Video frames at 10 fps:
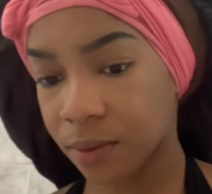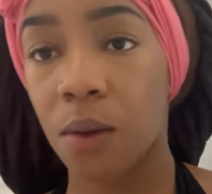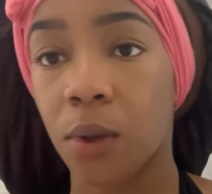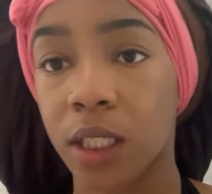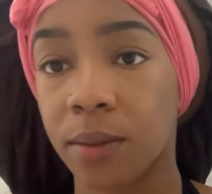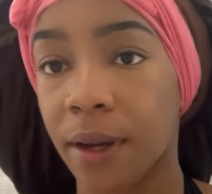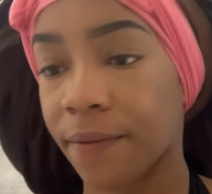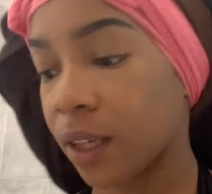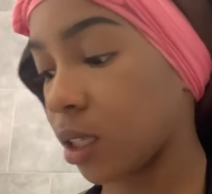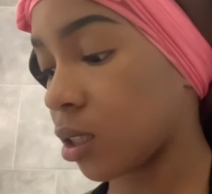Washing my
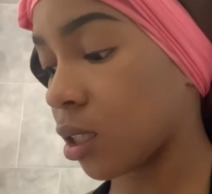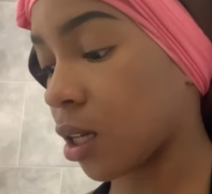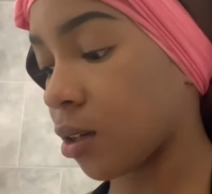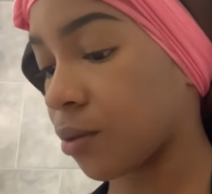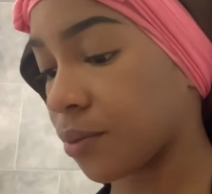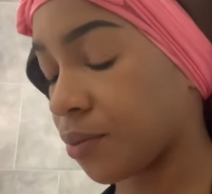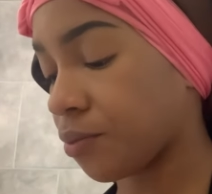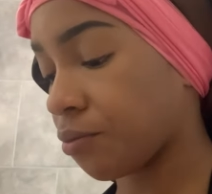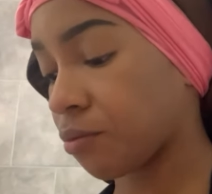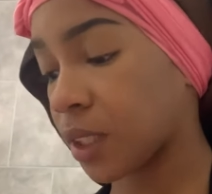face now,
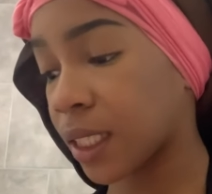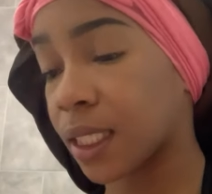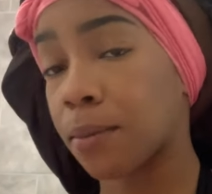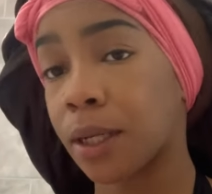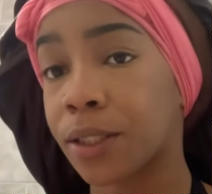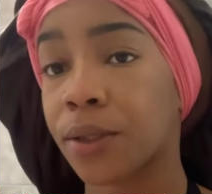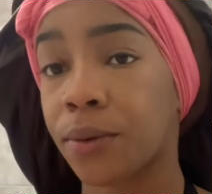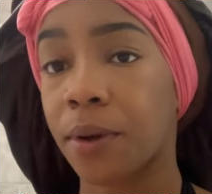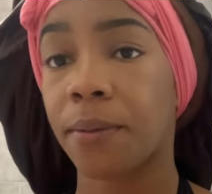cause I'm about to go to